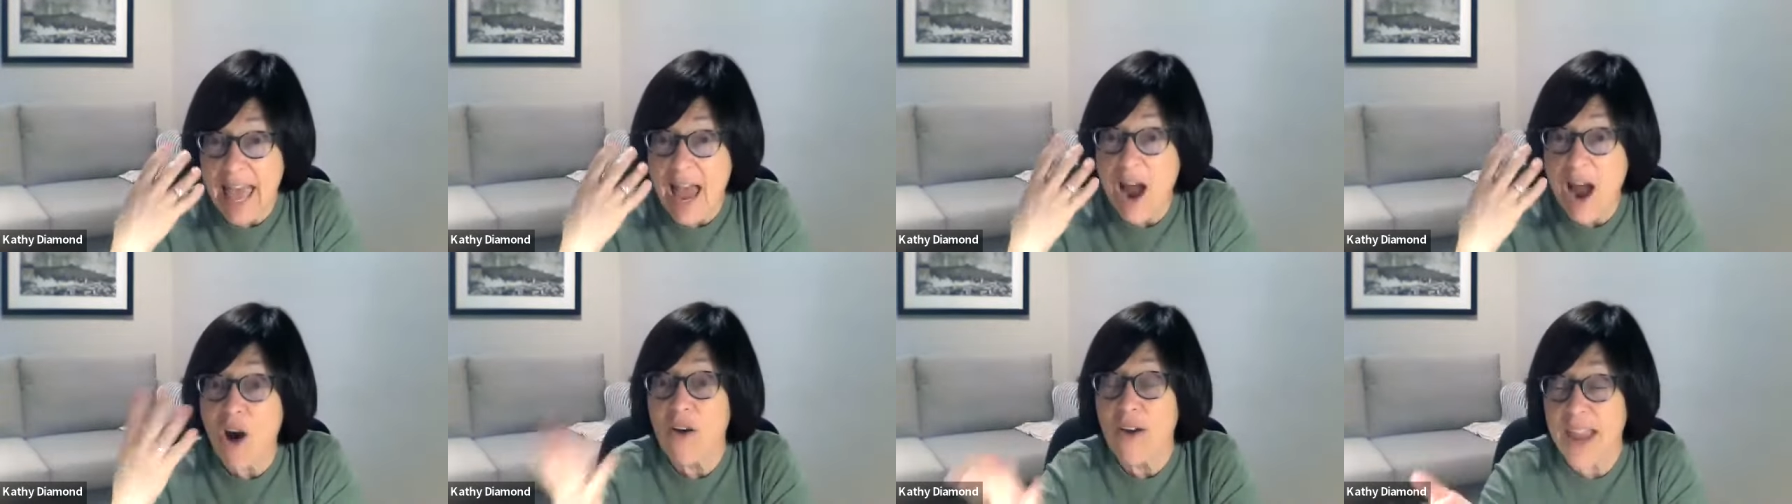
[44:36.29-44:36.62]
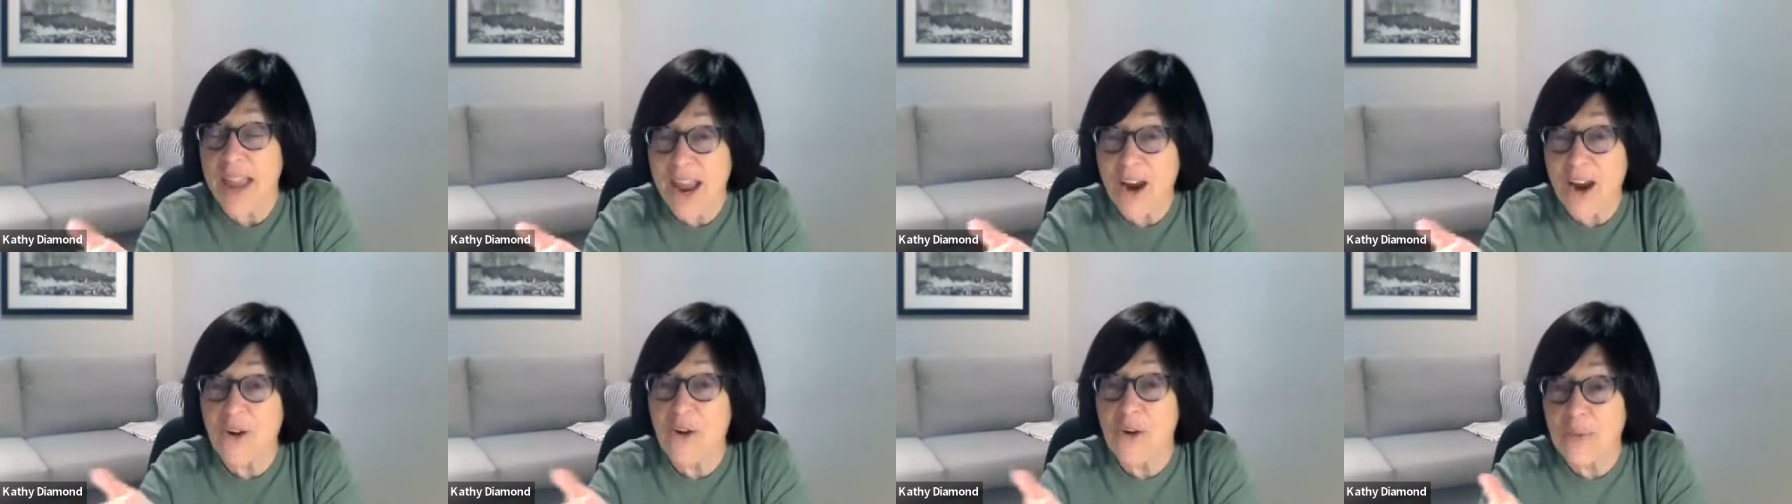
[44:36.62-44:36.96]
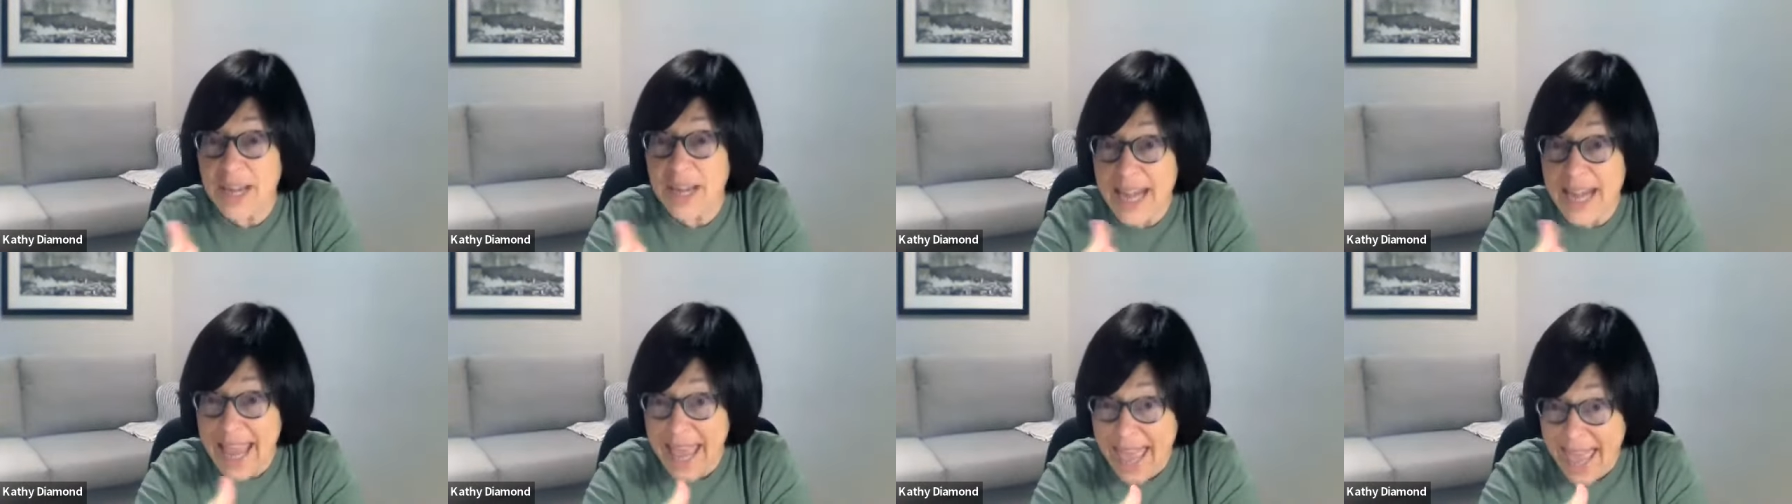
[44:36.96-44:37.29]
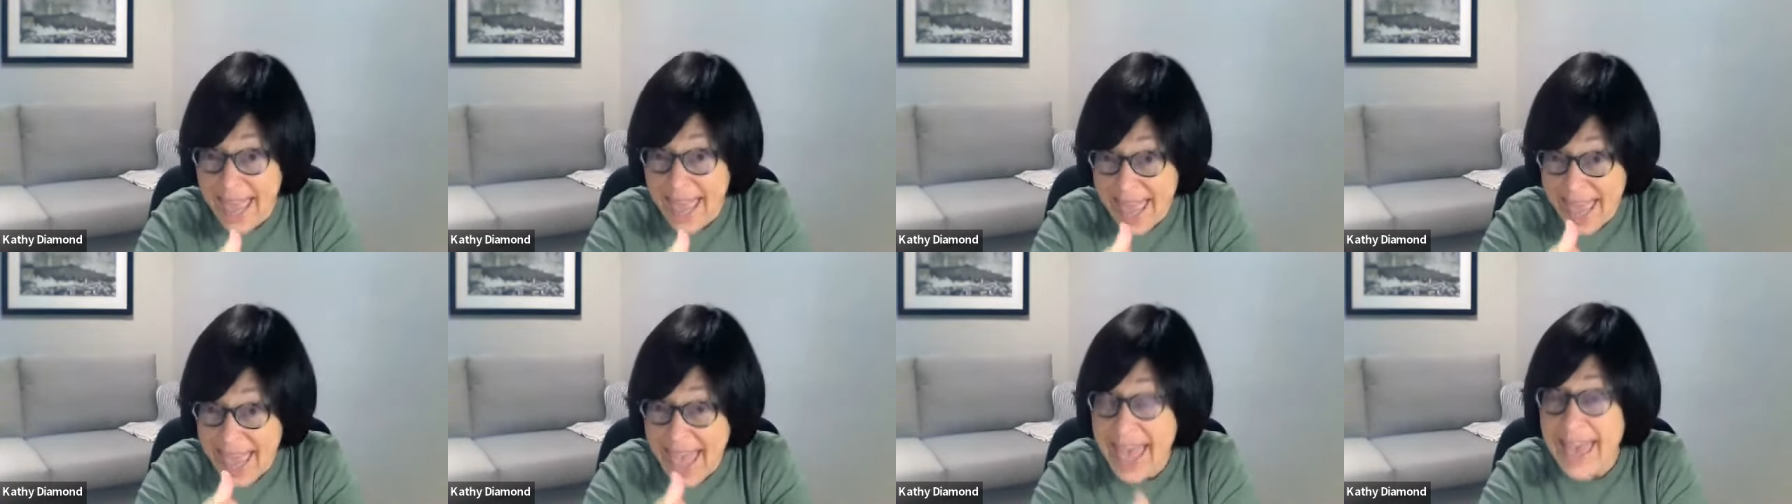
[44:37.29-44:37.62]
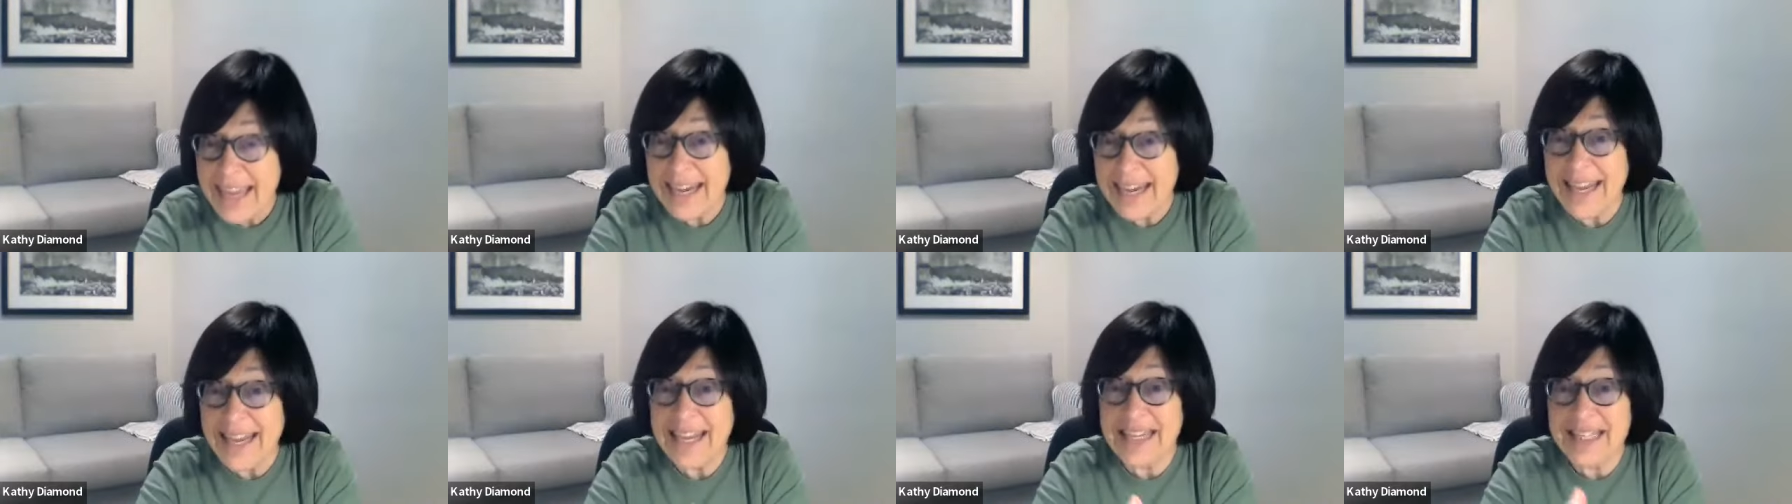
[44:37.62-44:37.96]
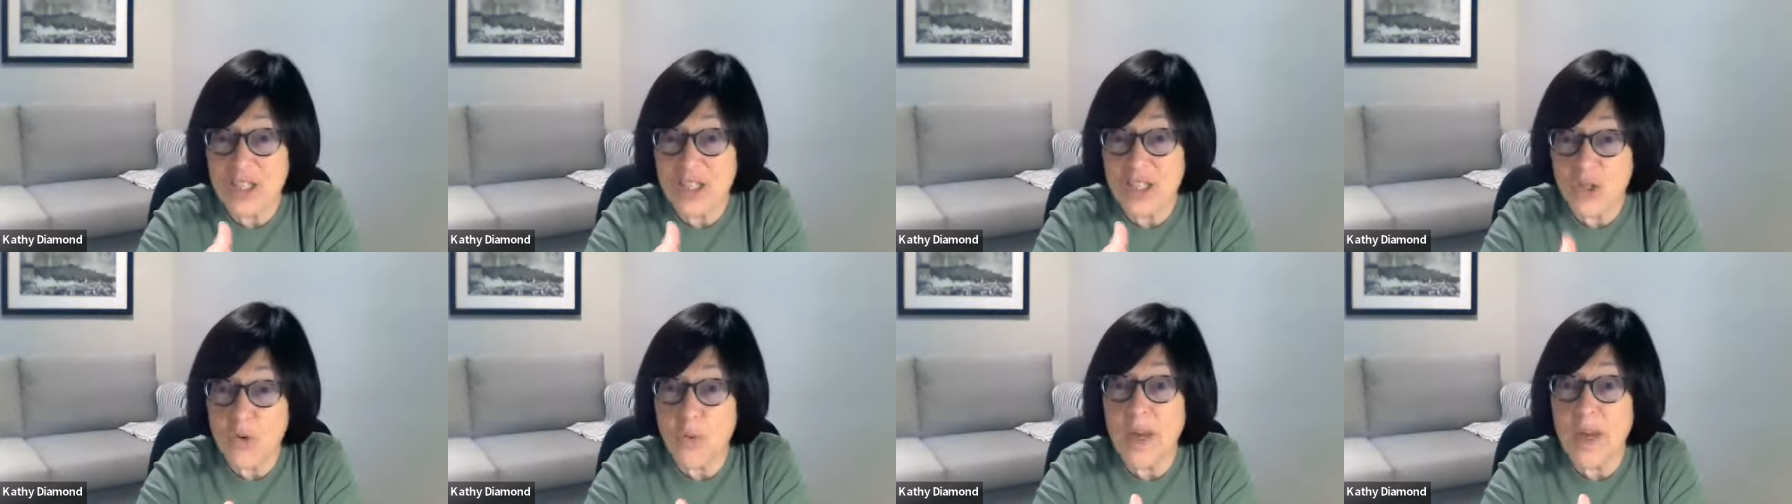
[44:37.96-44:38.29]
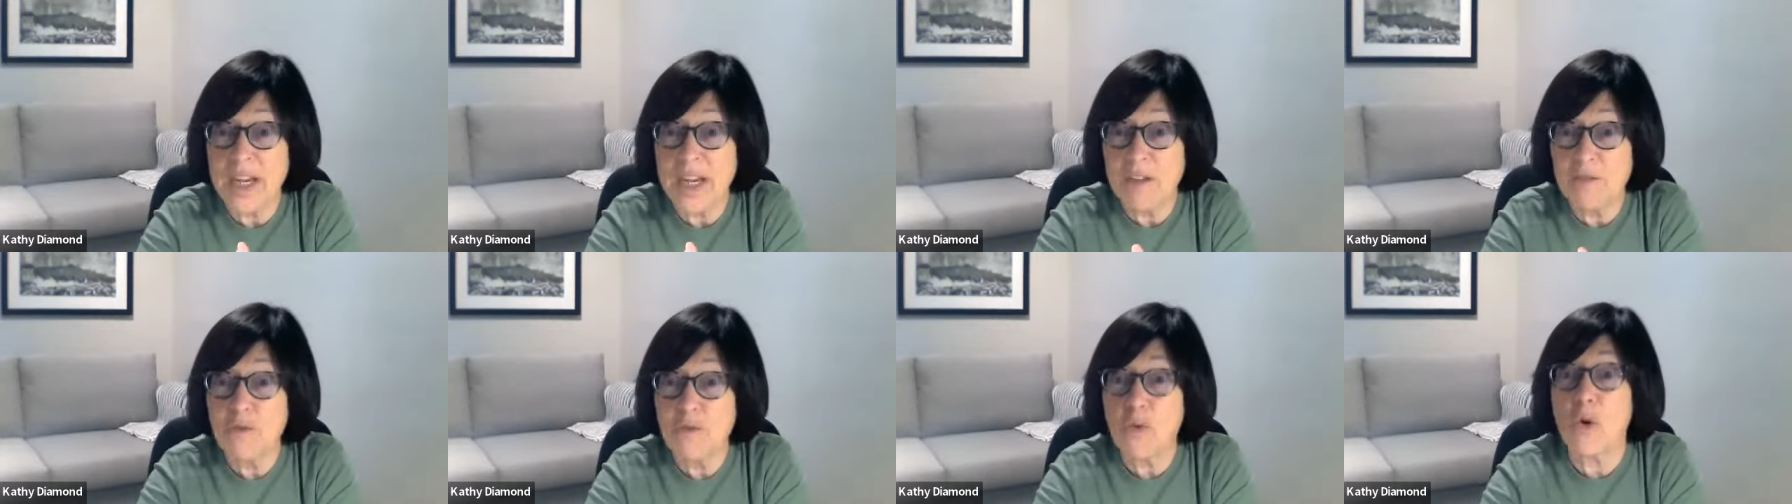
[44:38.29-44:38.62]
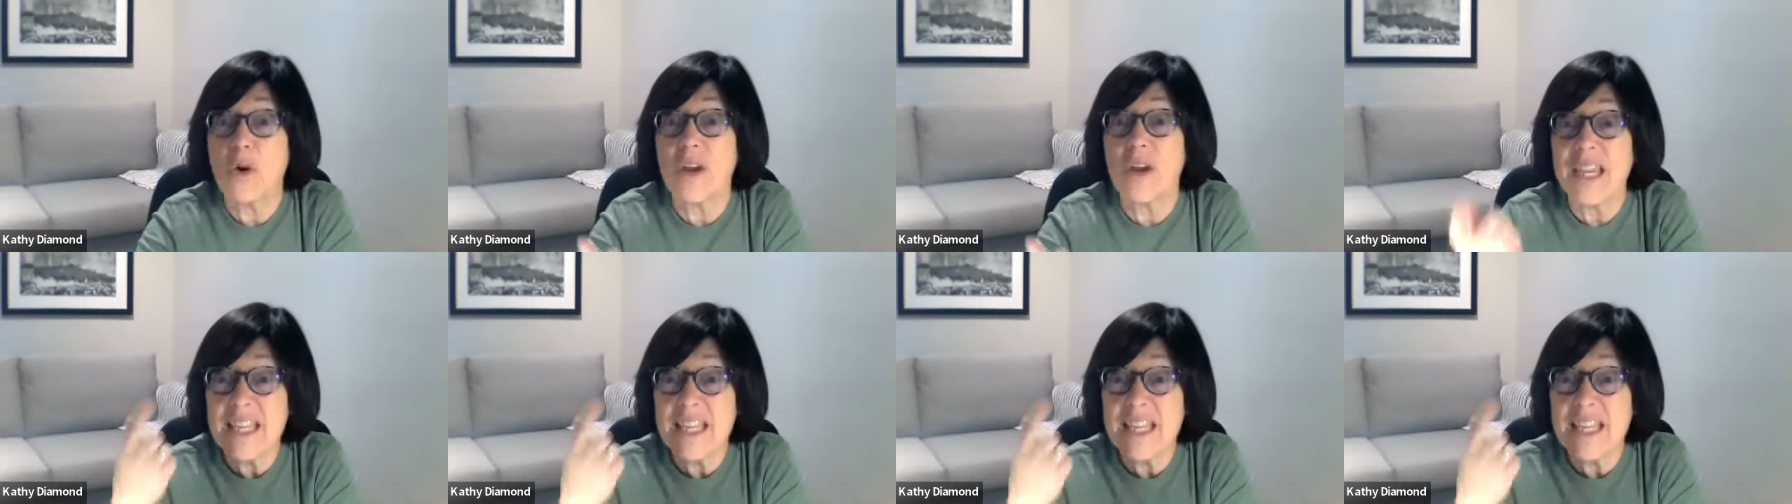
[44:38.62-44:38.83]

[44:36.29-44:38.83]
our heroine Hana is at 24.